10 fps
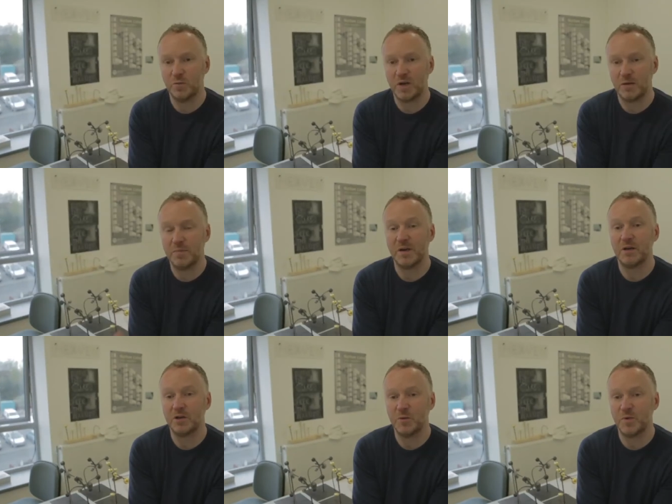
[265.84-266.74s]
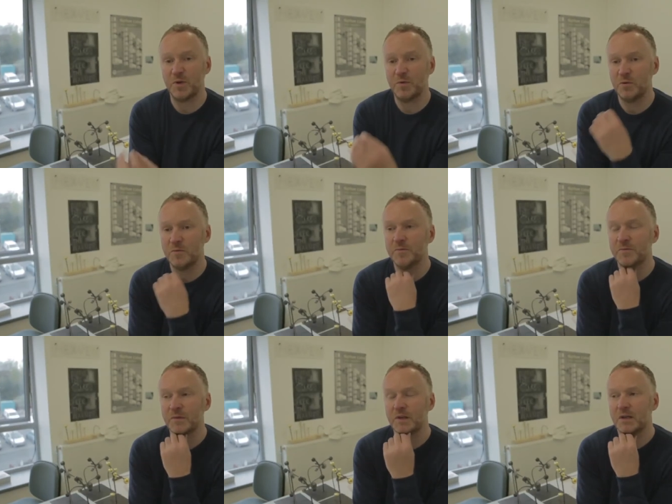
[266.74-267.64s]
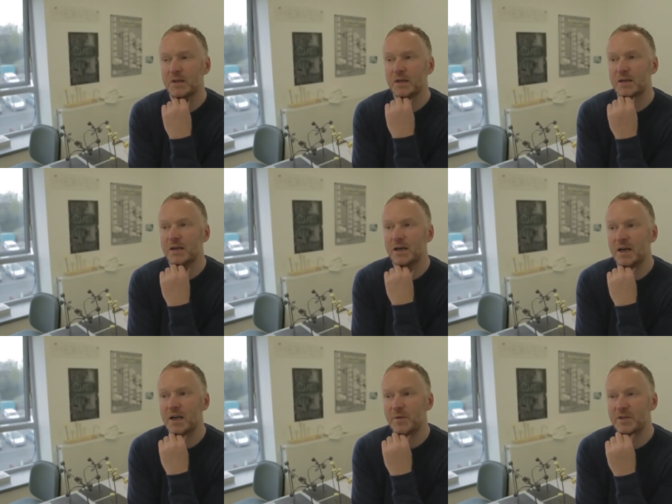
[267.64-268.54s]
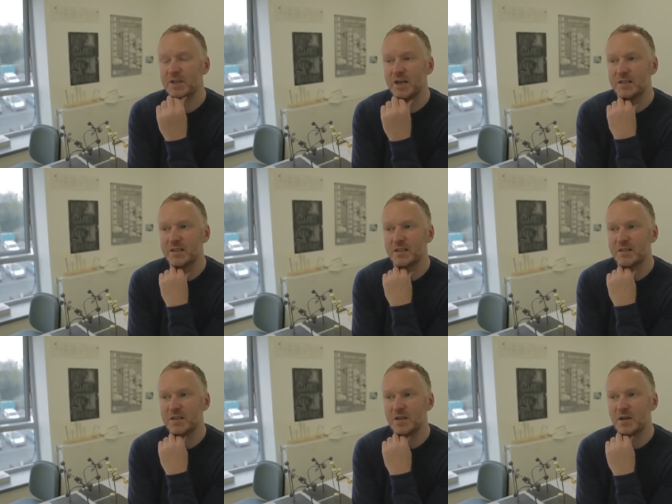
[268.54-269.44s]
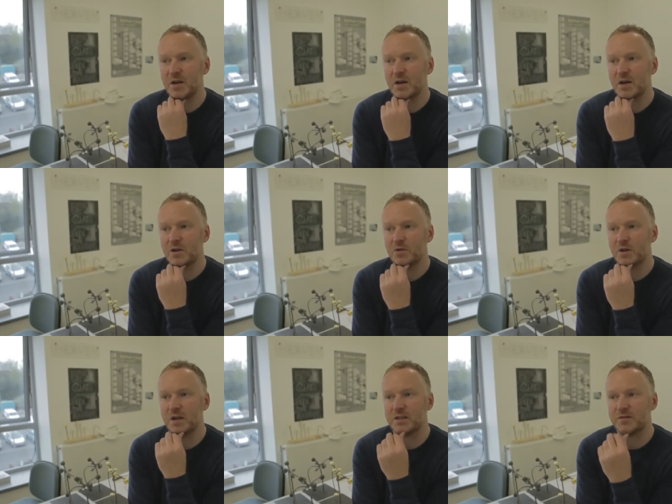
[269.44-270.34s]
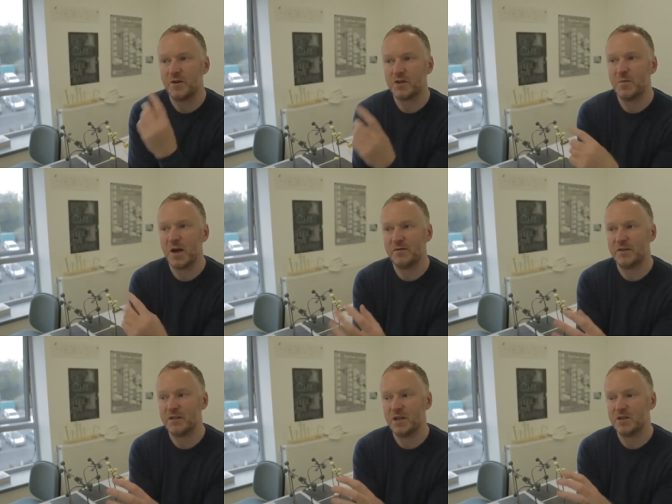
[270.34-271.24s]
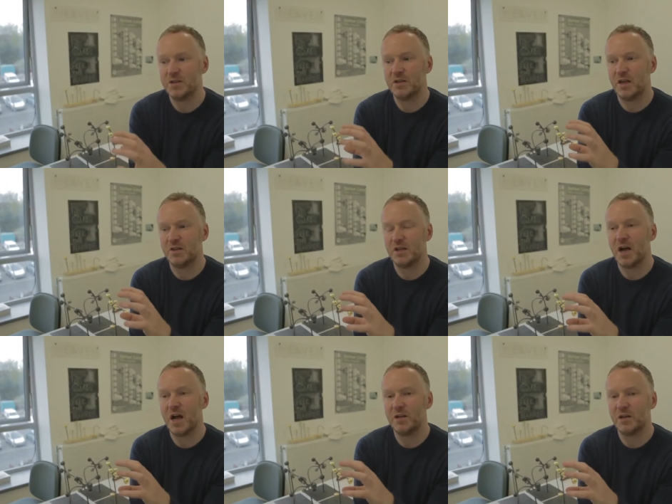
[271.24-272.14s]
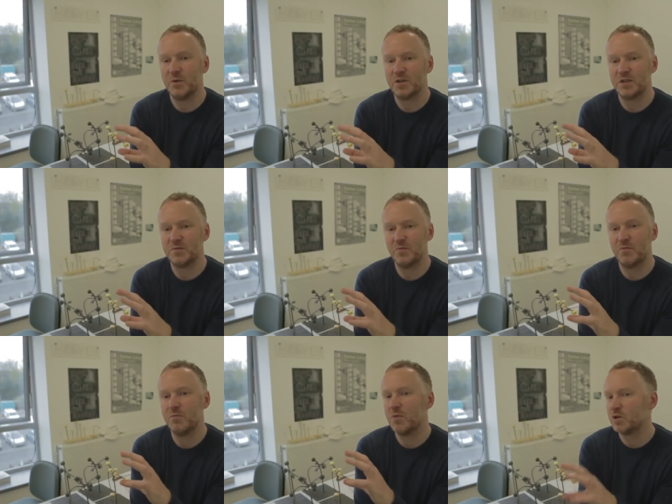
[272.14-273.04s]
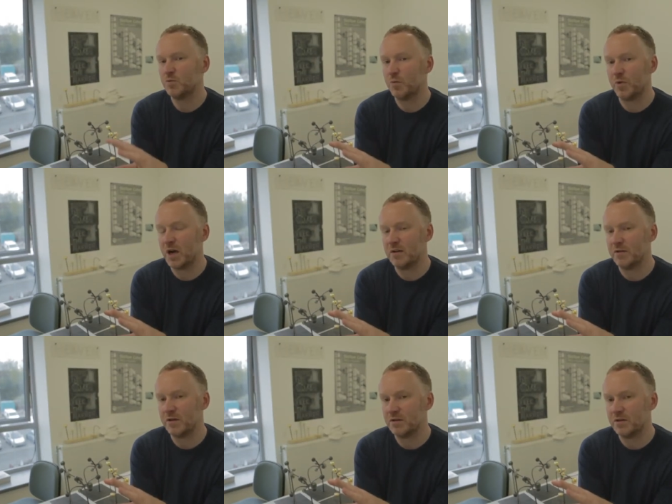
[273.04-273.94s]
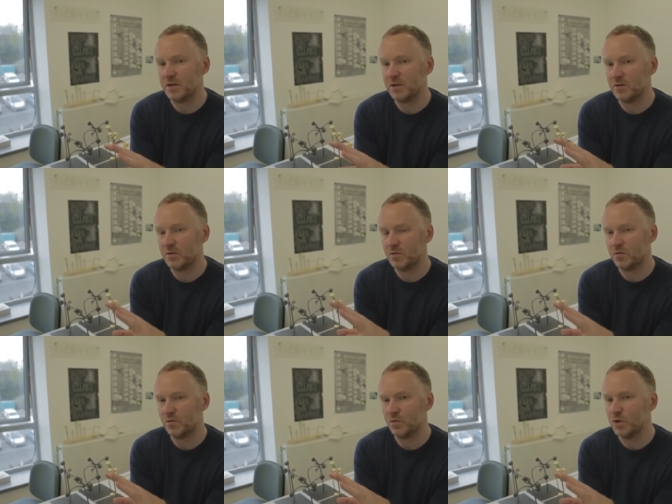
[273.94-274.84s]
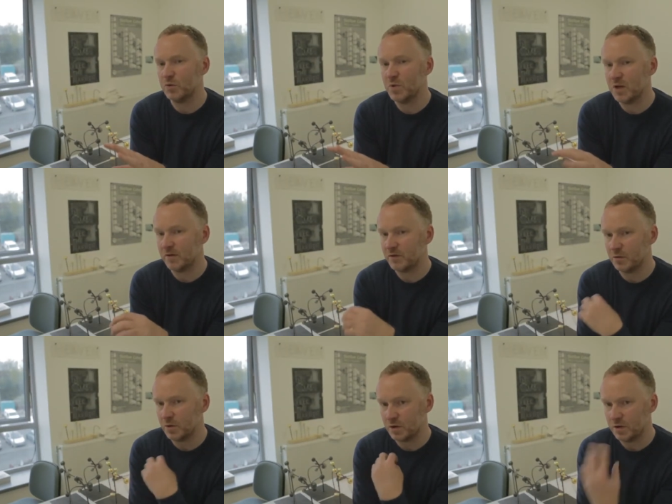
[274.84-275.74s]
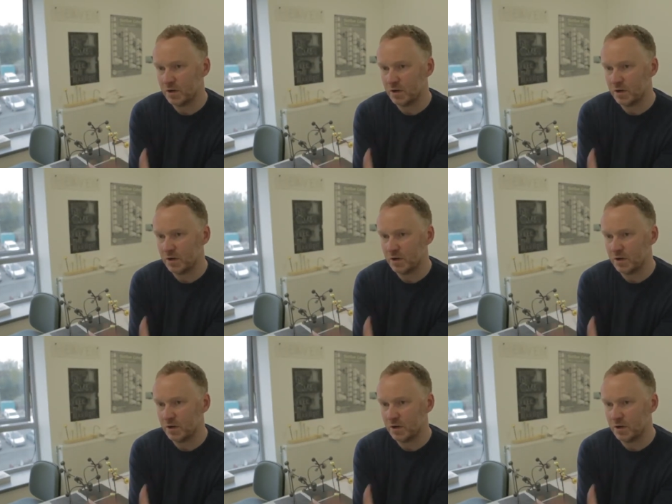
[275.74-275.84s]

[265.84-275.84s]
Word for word: and a bigger group of people and I'm interested to see how its first manifestation in the gallery, which is much more private than it would be if you were